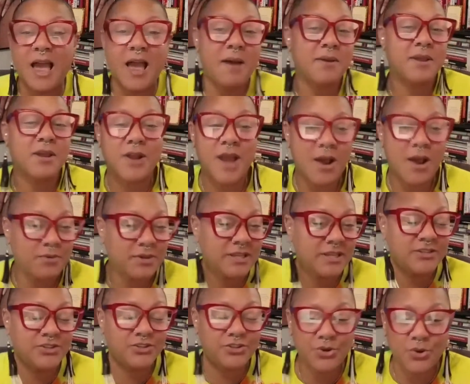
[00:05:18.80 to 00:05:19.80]
you're not
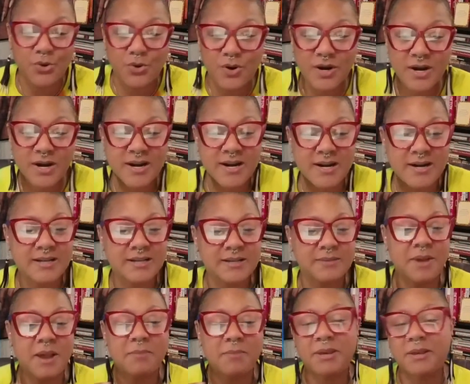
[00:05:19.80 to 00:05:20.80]
really sure, it
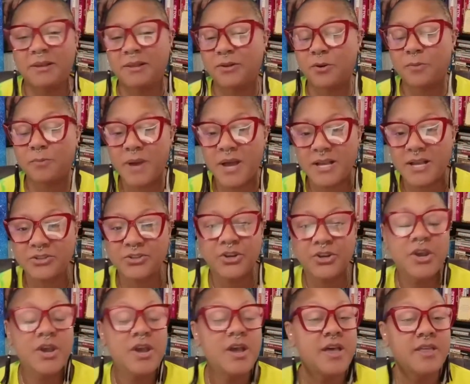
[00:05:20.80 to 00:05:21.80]
might be a little much.
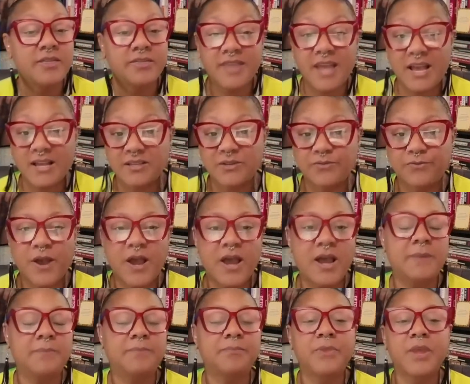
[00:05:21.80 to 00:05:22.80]
that's
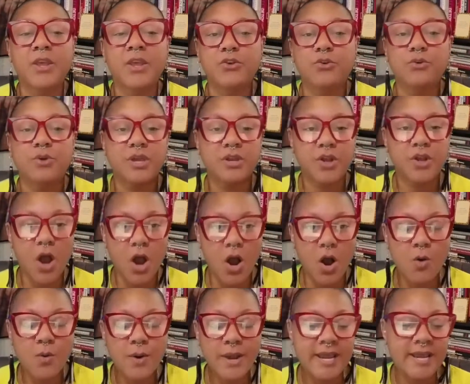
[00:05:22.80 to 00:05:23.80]
fine. You can
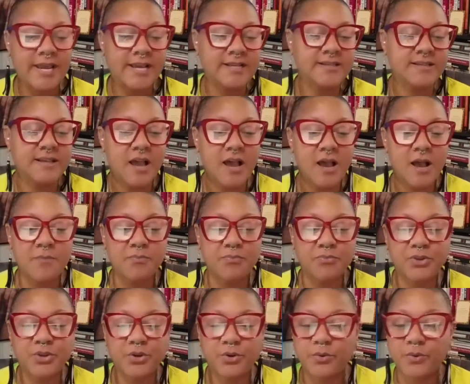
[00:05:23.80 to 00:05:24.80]
always
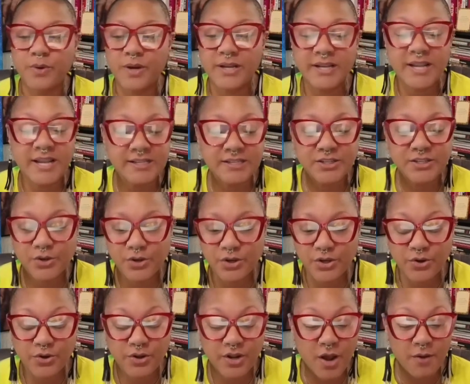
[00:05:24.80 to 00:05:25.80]

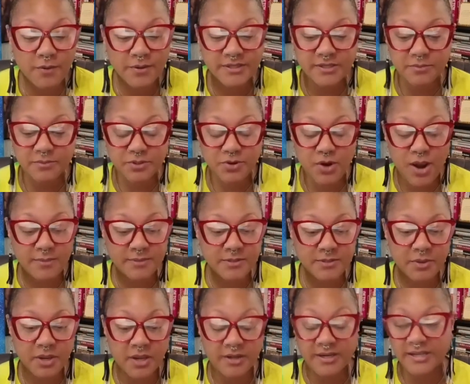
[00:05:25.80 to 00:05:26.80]
you can always subscribe to
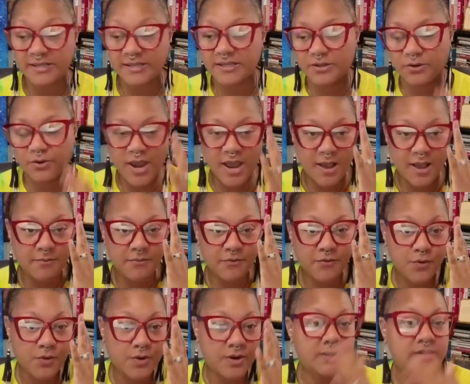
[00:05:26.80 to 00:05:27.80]
me on Instagram
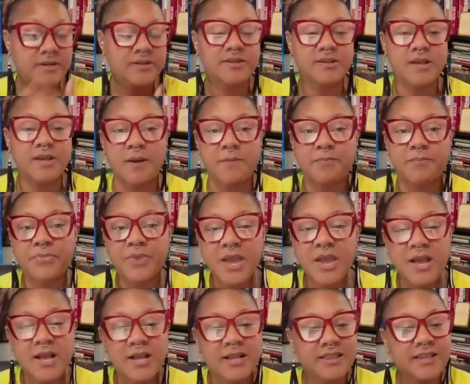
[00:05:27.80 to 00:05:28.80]
for some
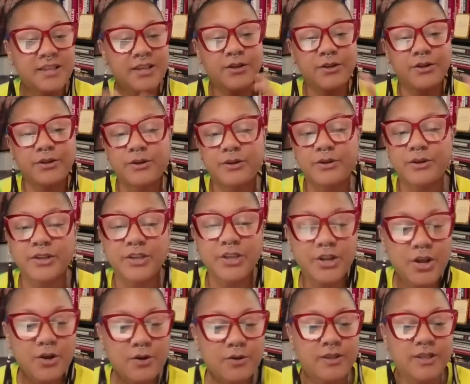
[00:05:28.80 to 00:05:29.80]

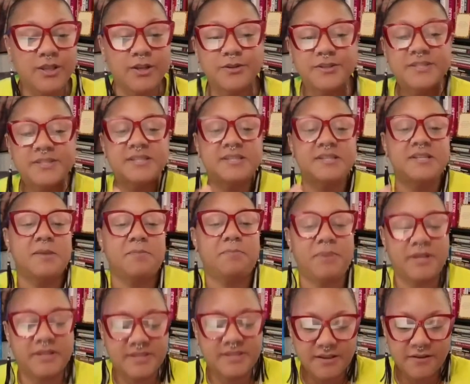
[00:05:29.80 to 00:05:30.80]
little
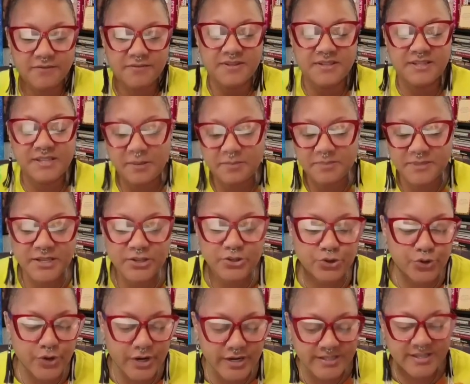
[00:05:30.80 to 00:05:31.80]
snippets of tips and
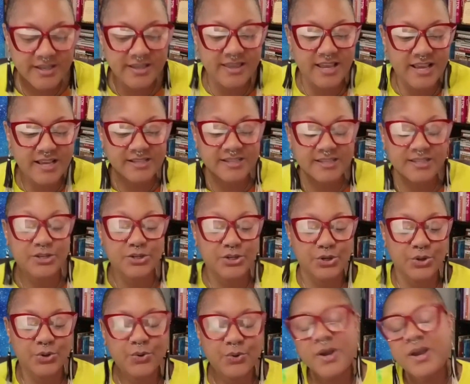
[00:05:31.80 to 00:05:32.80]
tricks and things to
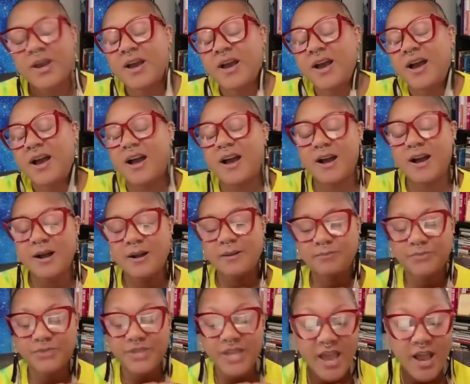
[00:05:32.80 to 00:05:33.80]
do
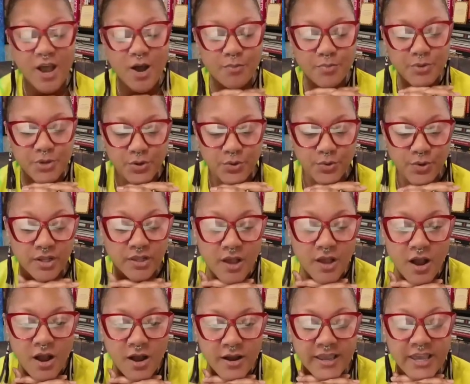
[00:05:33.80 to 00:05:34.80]
to help you
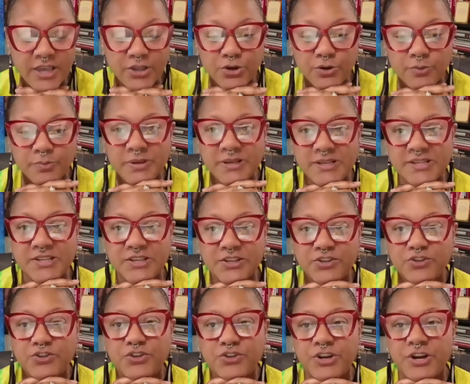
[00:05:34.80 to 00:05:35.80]
along in your
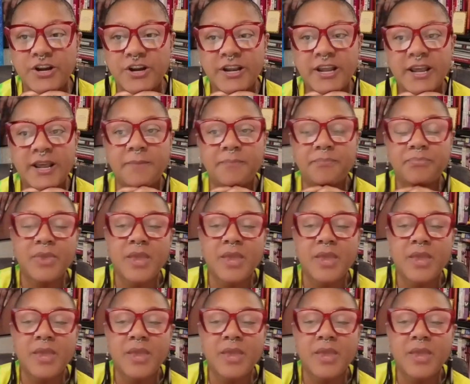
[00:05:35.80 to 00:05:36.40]
business journey.